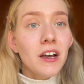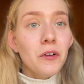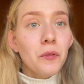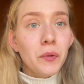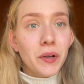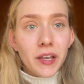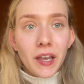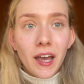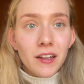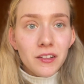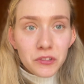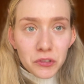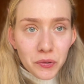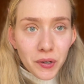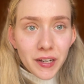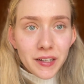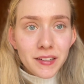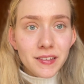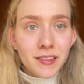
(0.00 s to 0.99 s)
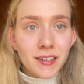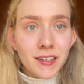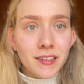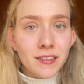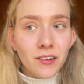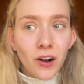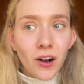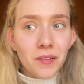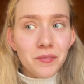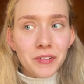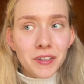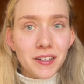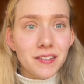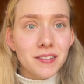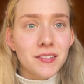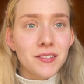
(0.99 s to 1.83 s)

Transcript: We can't do anything obvious.